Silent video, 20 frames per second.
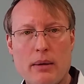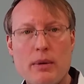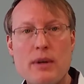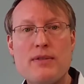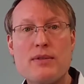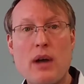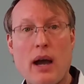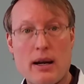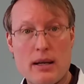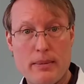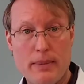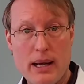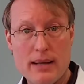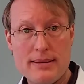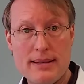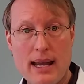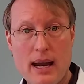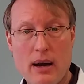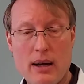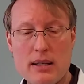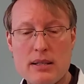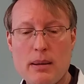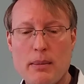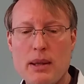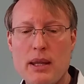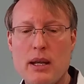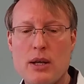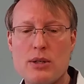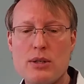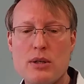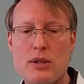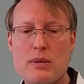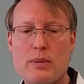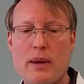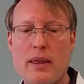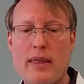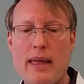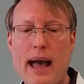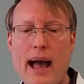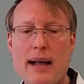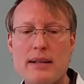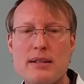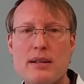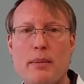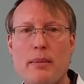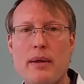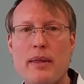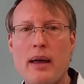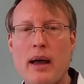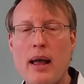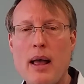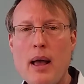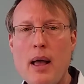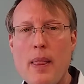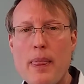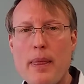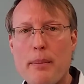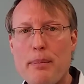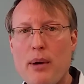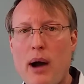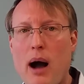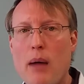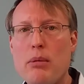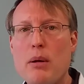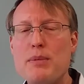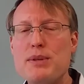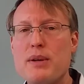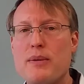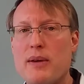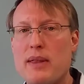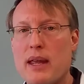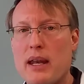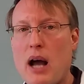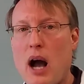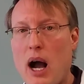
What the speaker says: We've talked about dairy, some of the issues with that, some of the problems with it,